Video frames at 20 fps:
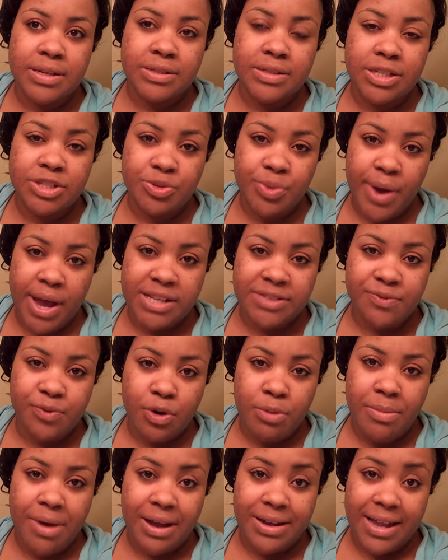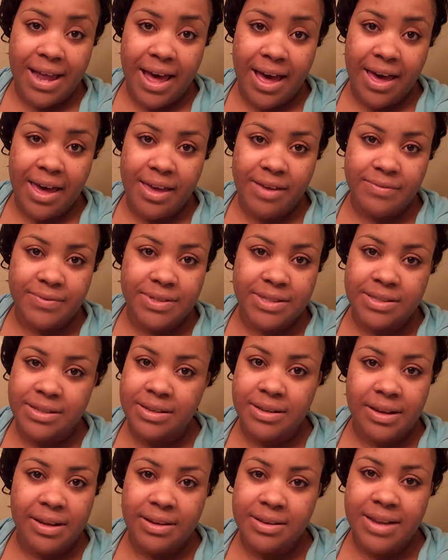to transform our lives
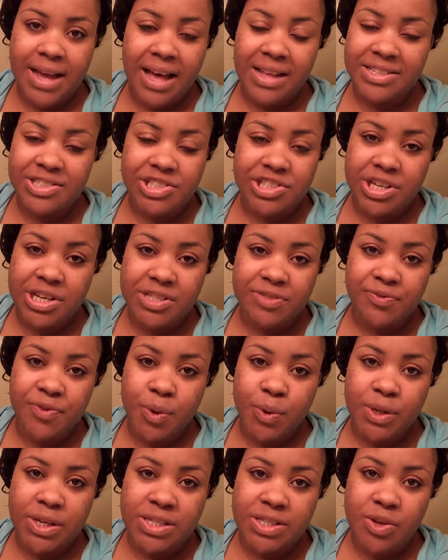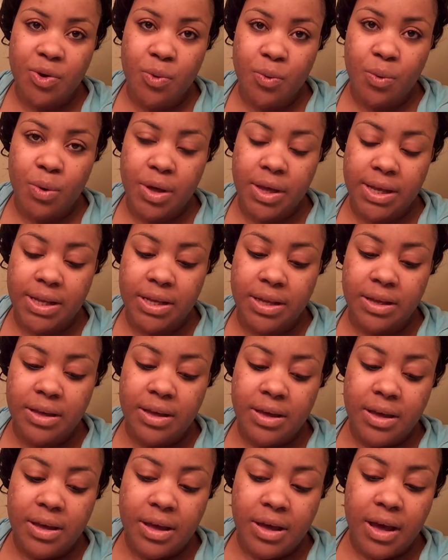not just focus on
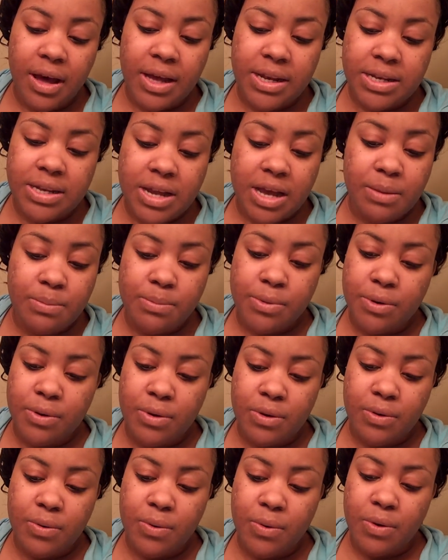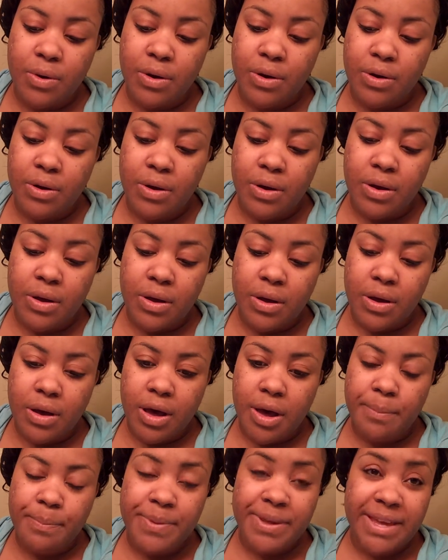a number or
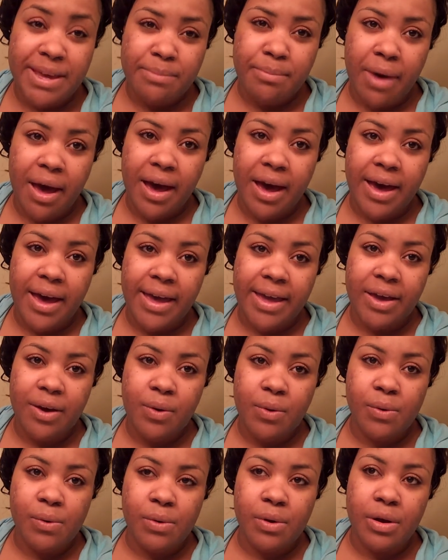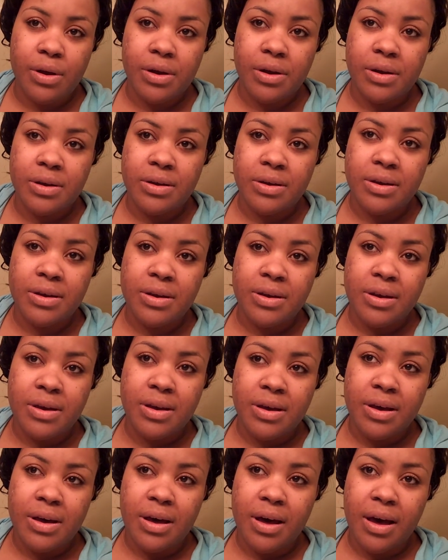a bmi or
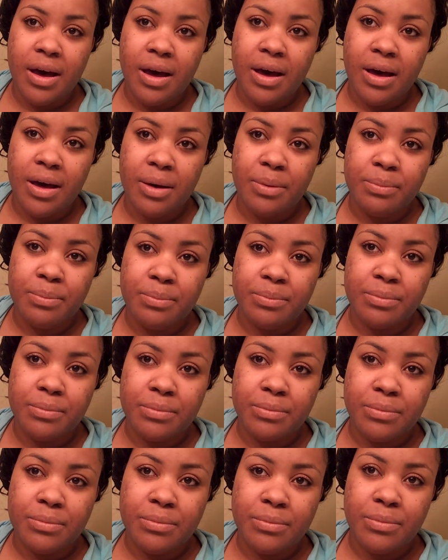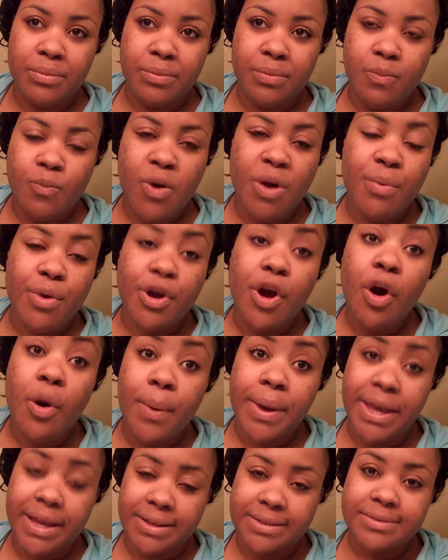um, where we're
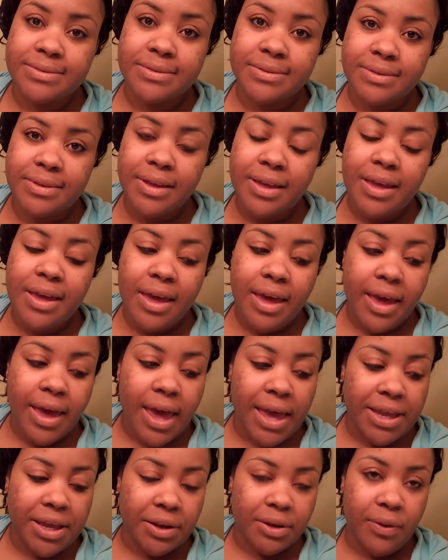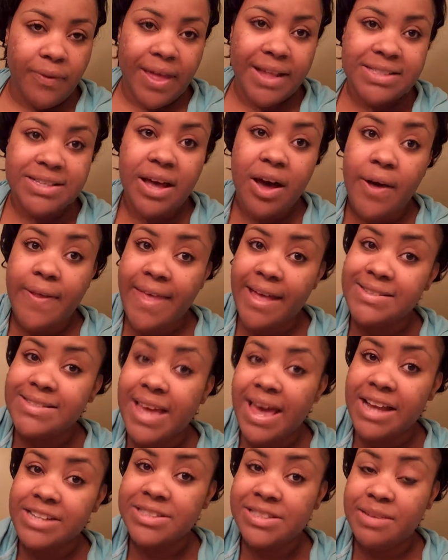going and you know, that's, uh,
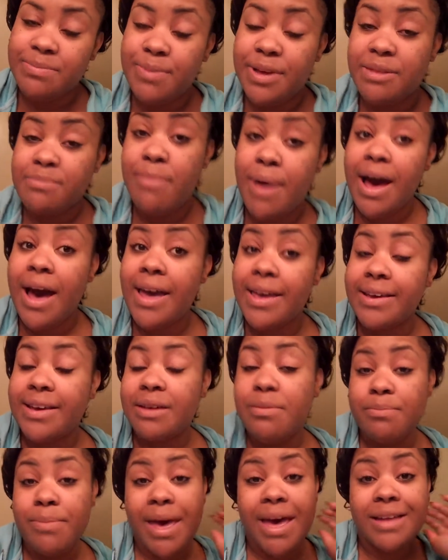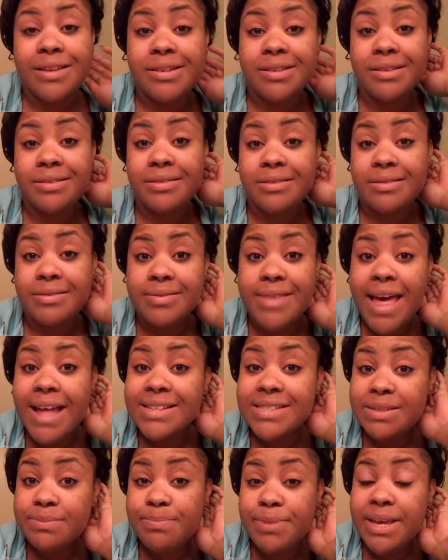that's actually been my combatant.
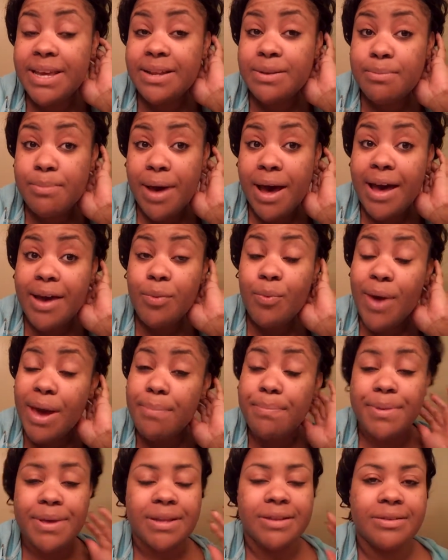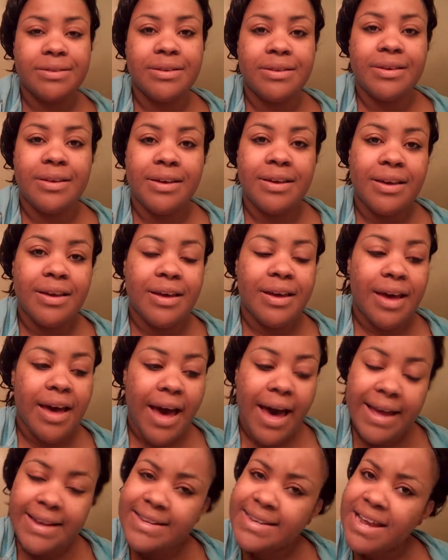That's been my weapon.
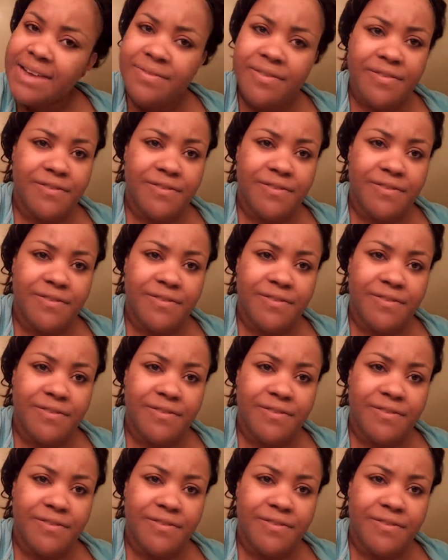I never